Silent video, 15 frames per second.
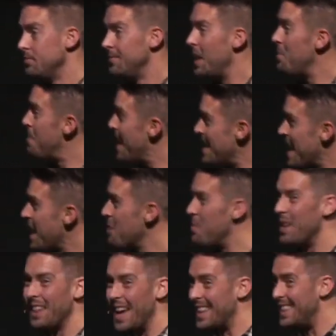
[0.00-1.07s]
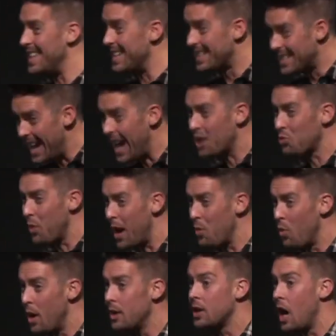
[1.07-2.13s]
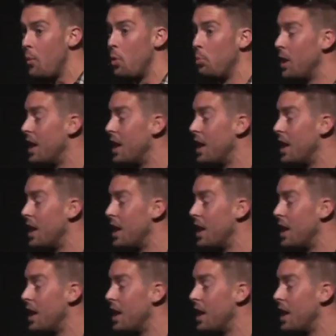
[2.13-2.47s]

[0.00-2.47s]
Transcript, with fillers: that may not have been like the exact right one, God will